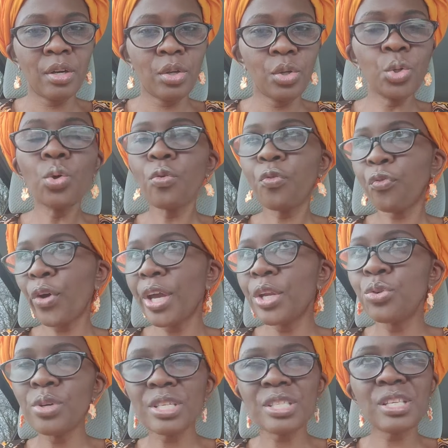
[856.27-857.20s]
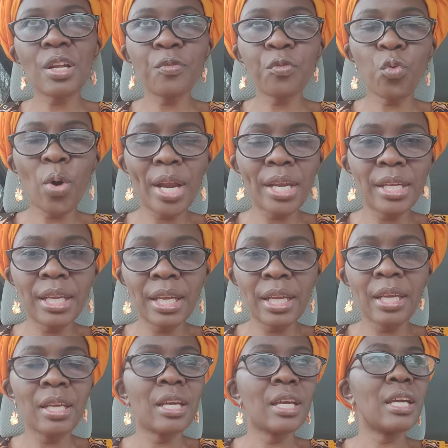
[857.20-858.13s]
You'll find yourself one
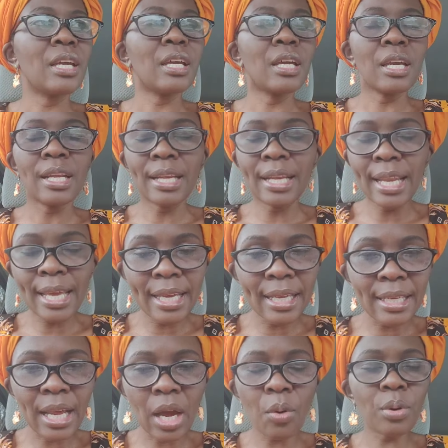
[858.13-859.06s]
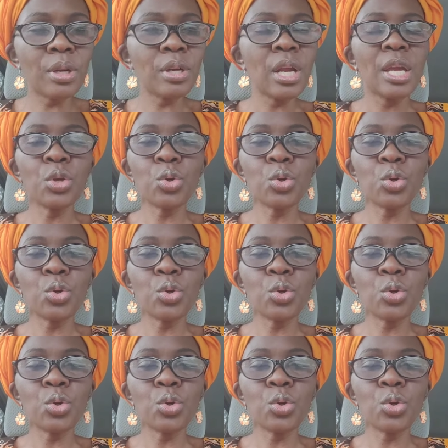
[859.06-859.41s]
day laying down,